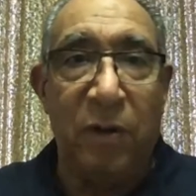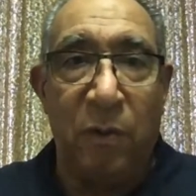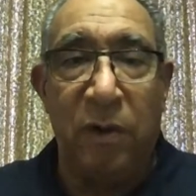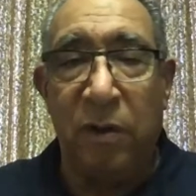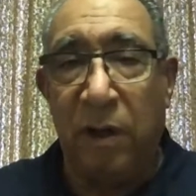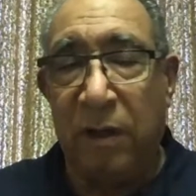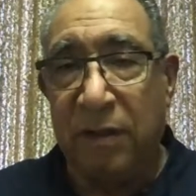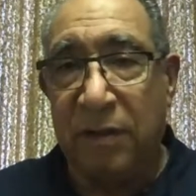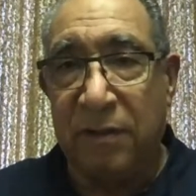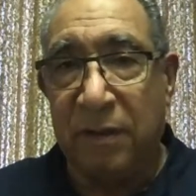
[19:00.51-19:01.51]
Well, you're not going to
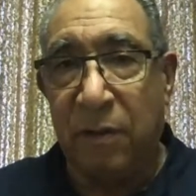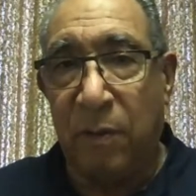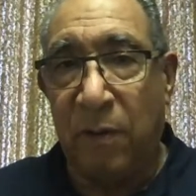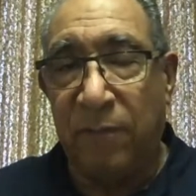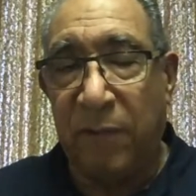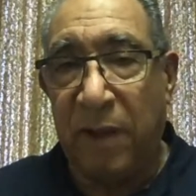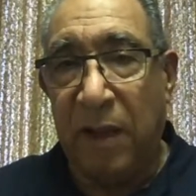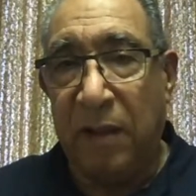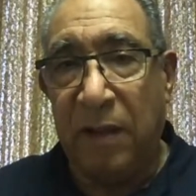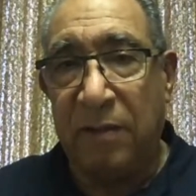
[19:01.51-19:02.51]
stick around for
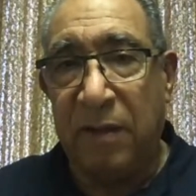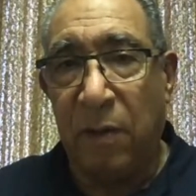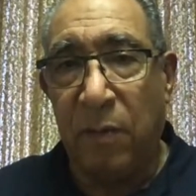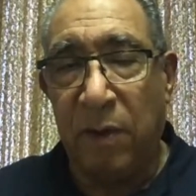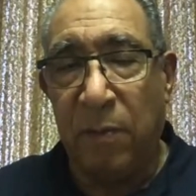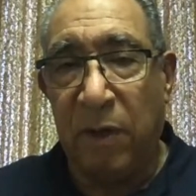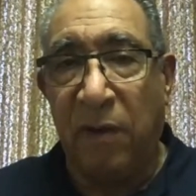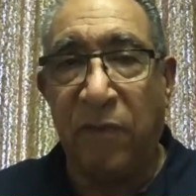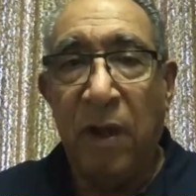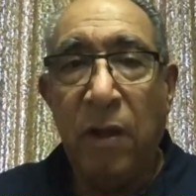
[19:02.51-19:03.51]
that. That's not what it meant.
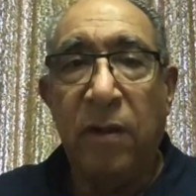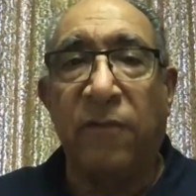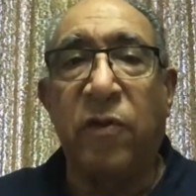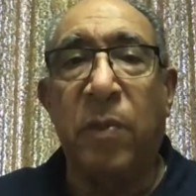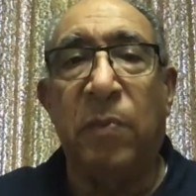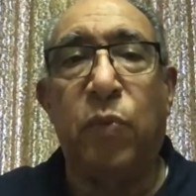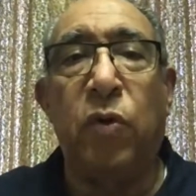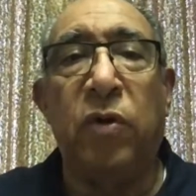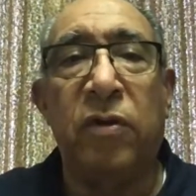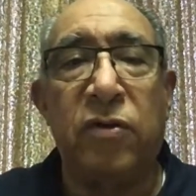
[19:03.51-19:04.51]
You have to be
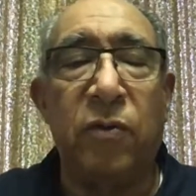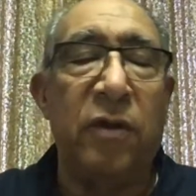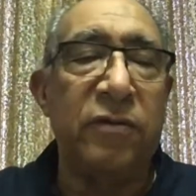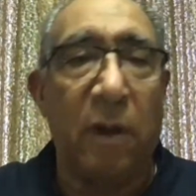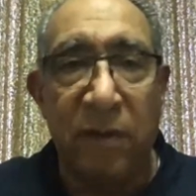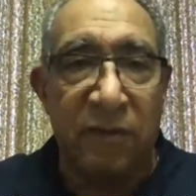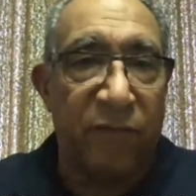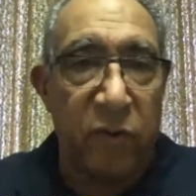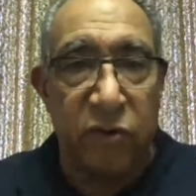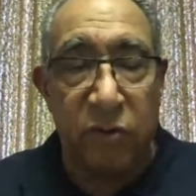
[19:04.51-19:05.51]
prudent too. There's all these
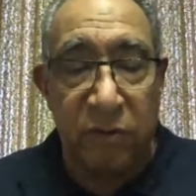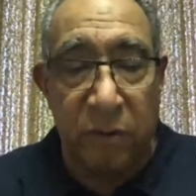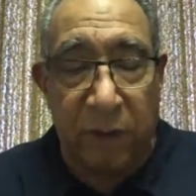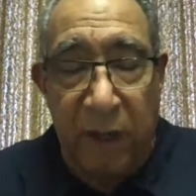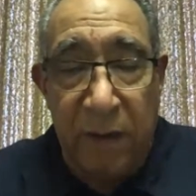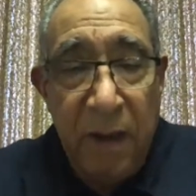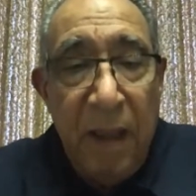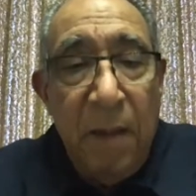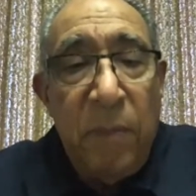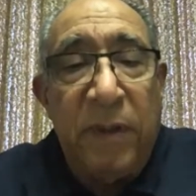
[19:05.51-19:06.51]
virtues, okay?
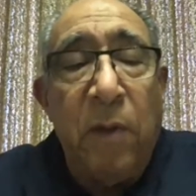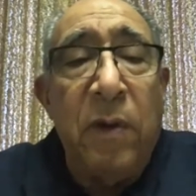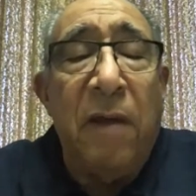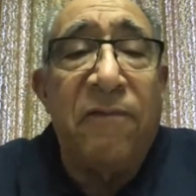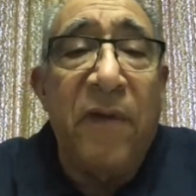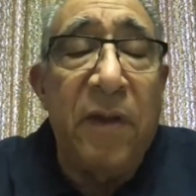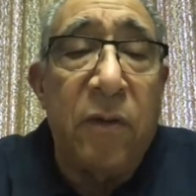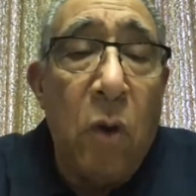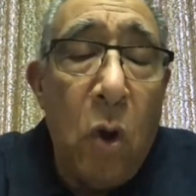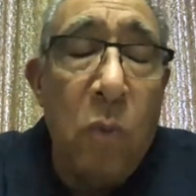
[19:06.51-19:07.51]
But then we have faith,
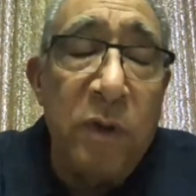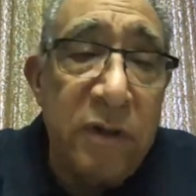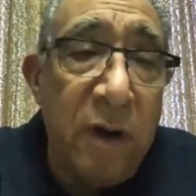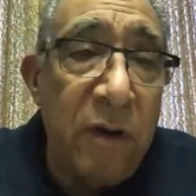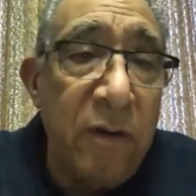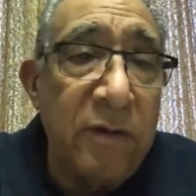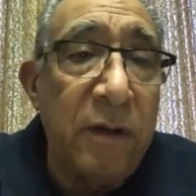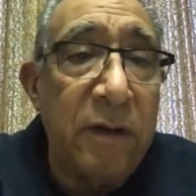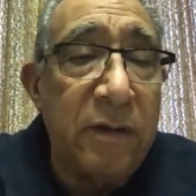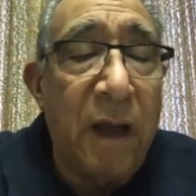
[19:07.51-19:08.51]
hope, and charity. Those are
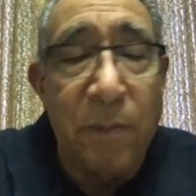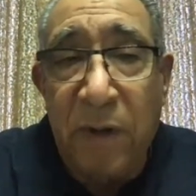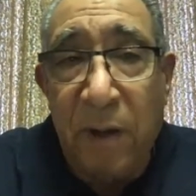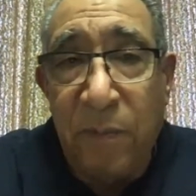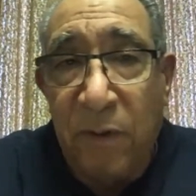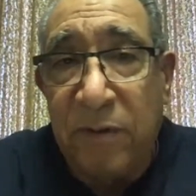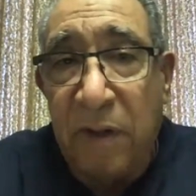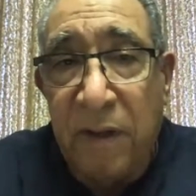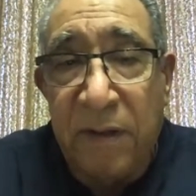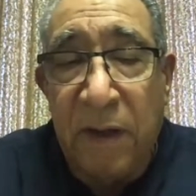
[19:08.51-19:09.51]
the top. Those are
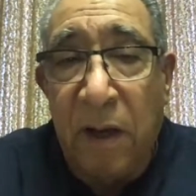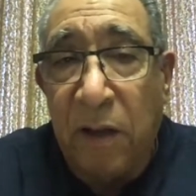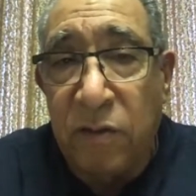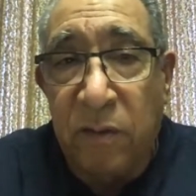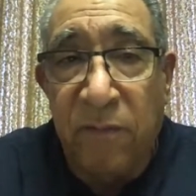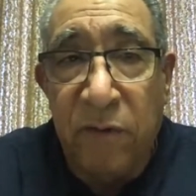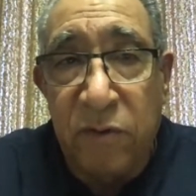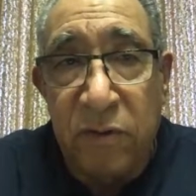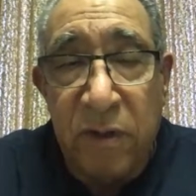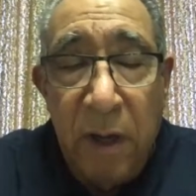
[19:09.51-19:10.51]
the theological
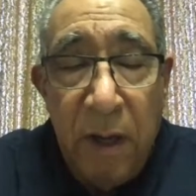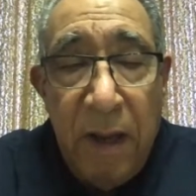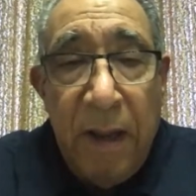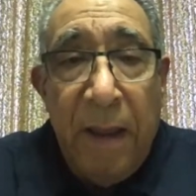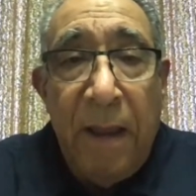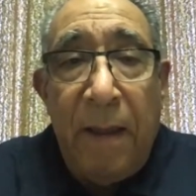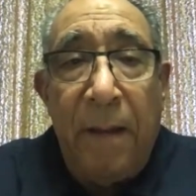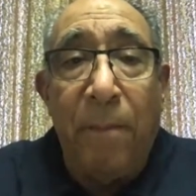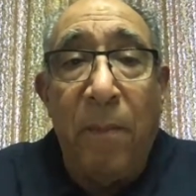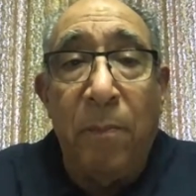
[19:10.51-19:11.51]
virtues.
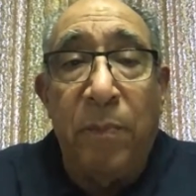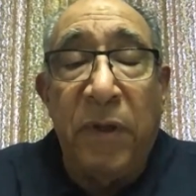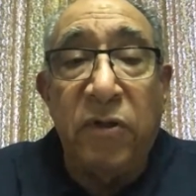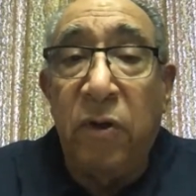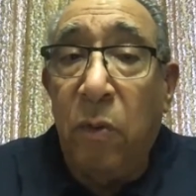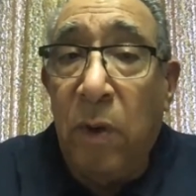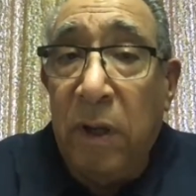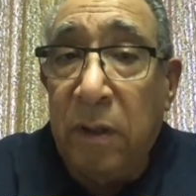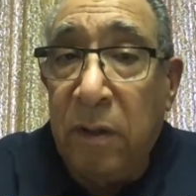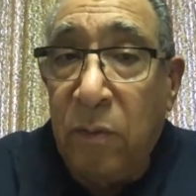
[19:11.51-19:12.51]
But you know what?